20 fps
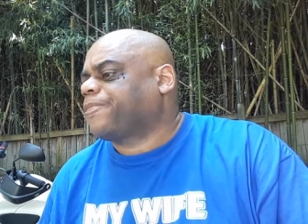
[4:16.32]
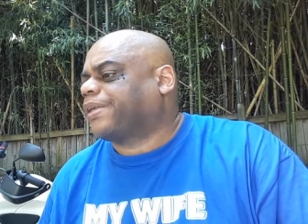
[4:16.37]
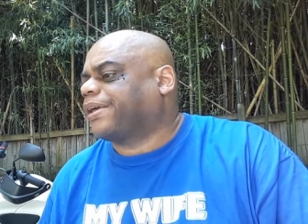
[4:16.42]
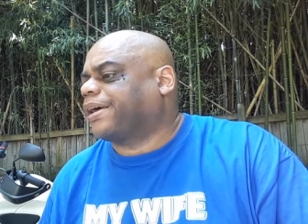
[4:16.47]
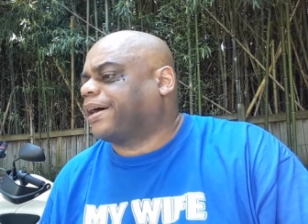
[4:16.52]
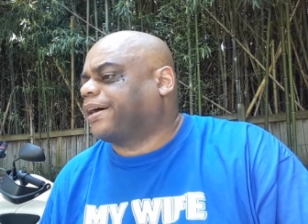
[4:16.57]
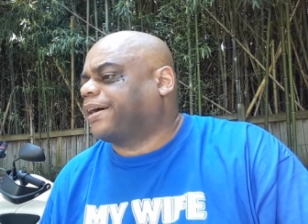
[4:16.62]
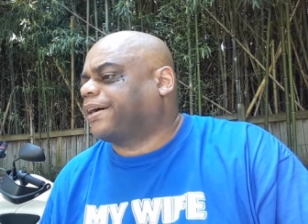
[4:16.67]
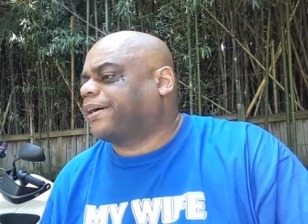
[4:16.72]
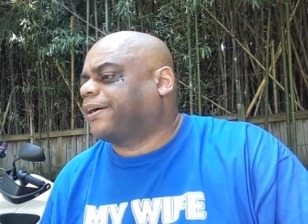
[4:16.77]

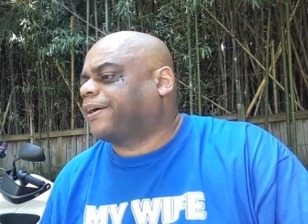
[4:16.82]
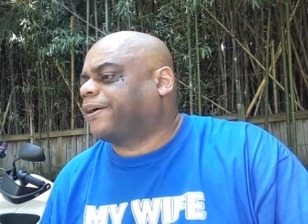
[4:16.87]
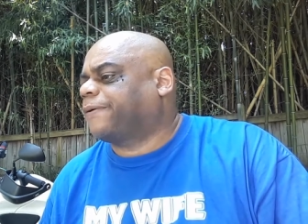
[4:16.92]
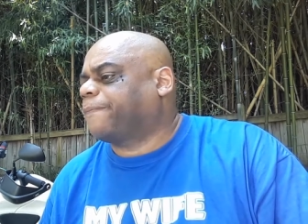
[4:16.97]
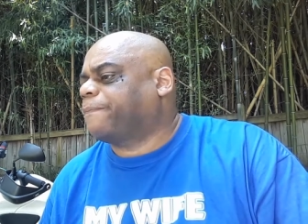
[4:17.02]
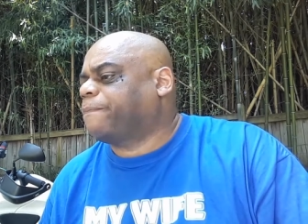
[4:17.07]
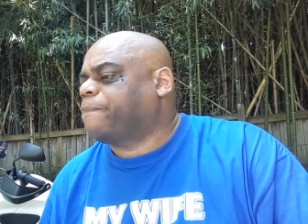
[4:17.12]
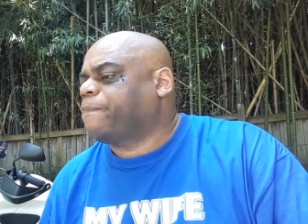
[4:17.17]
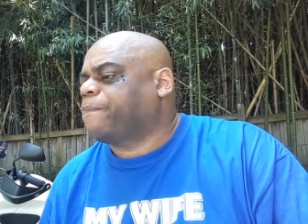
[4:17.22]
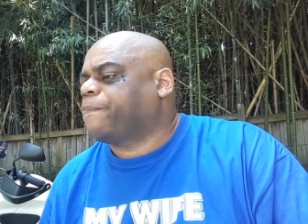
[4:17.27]

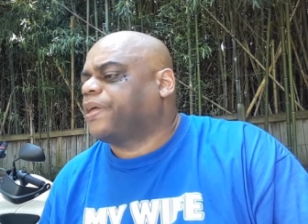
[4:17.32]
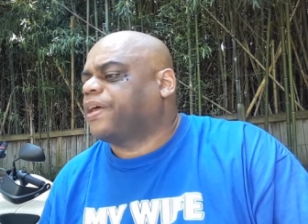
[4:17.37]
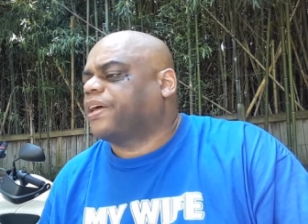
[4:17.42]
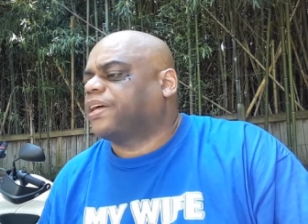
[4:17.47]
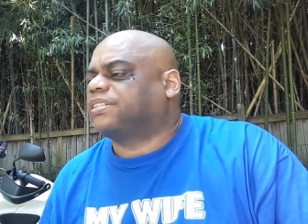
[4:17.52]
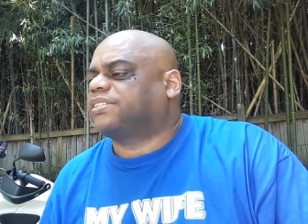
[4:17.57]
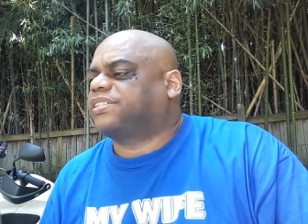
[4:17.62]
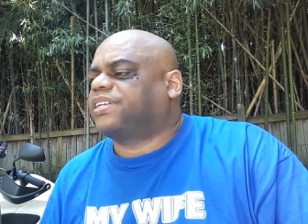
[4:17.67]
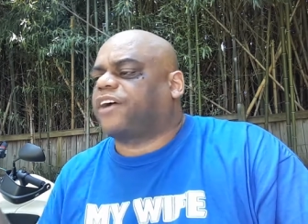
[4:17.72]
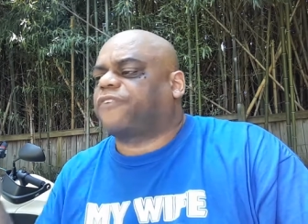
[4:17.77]
Um,
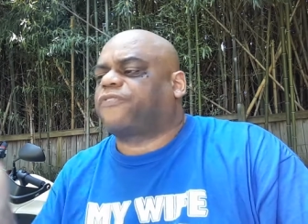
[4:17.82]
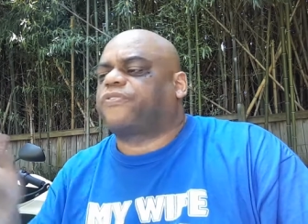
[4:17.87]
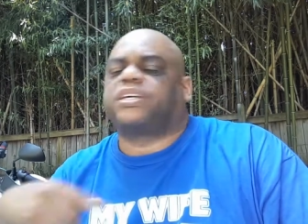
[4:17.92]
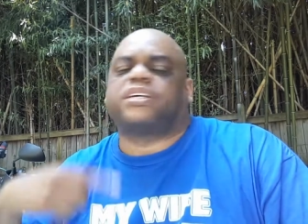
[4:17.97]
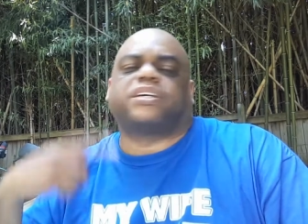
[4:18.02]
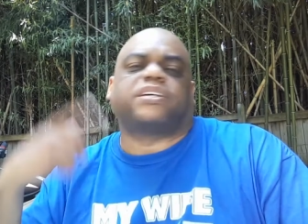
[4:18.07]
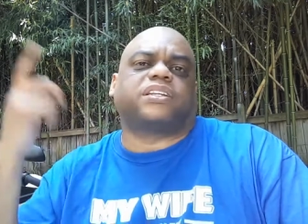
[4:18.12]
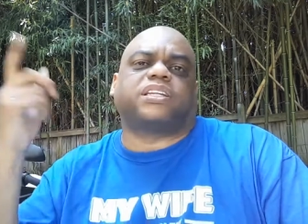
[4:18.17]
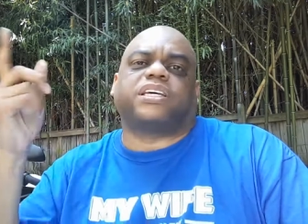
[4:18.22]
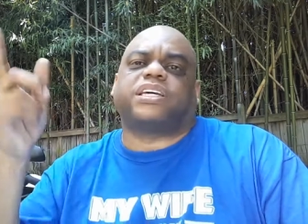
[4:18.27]

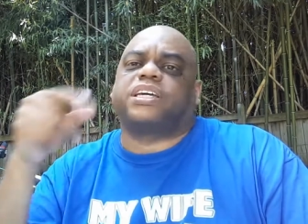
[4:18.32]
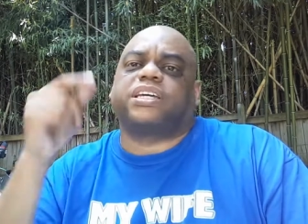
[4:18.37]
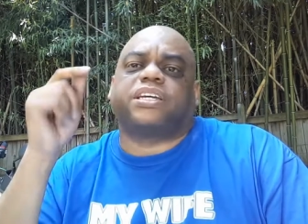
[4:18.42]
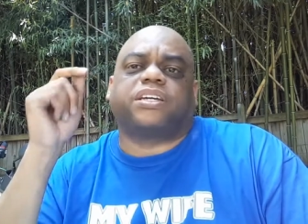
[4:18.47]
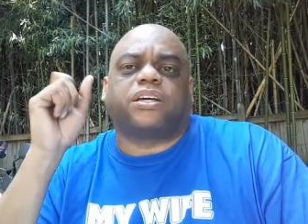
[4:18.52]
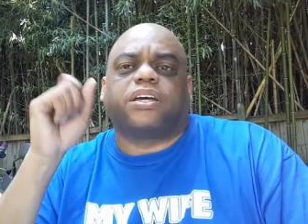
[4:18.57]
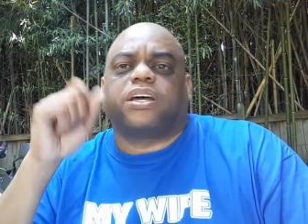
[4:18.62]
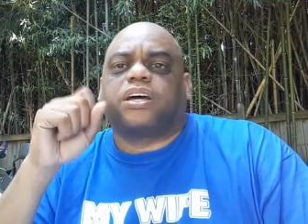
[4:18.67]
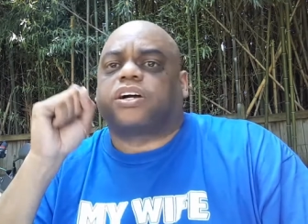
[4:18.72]
definitely